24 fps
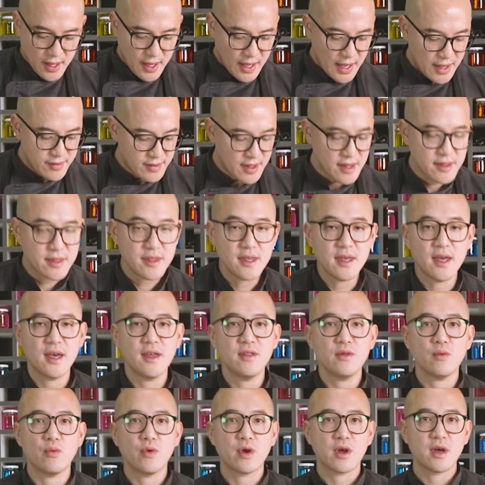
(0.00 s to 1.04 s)
And at the end,
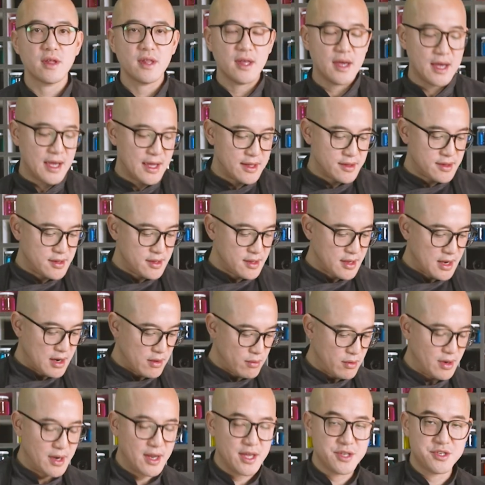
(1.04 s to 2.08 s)
we're gonna add
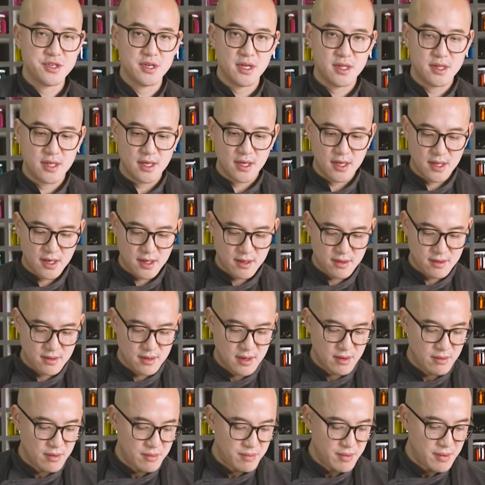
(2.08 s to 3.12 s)
our leche de tigre,
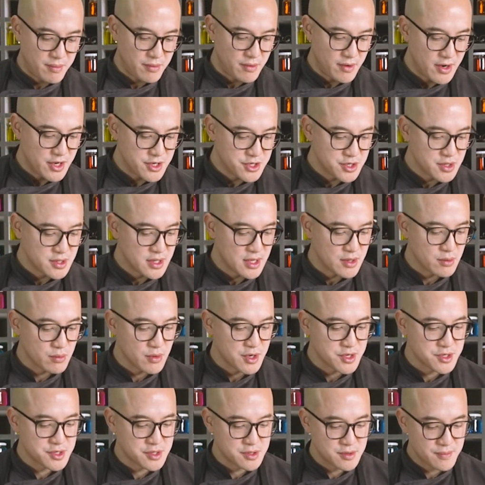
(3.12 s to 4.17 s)
our preparation that
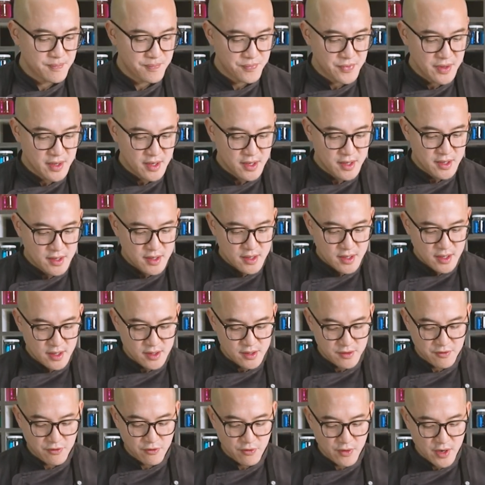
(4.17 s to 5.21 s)
was in
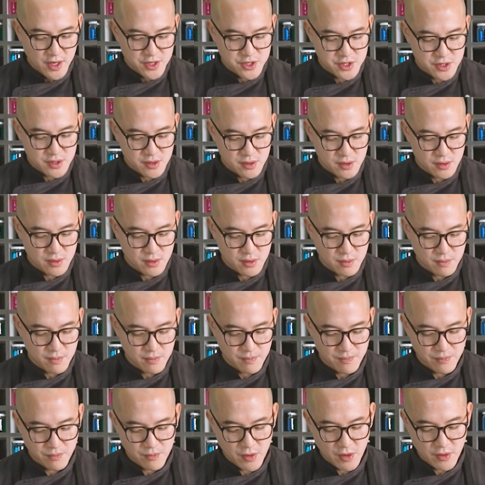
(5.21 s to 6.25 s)
the fridge,
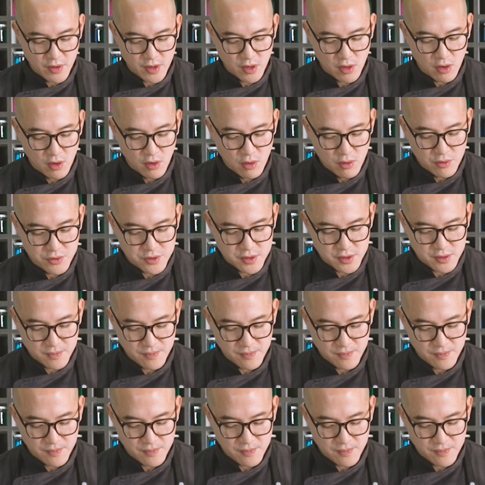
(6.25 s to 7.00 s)
very cold,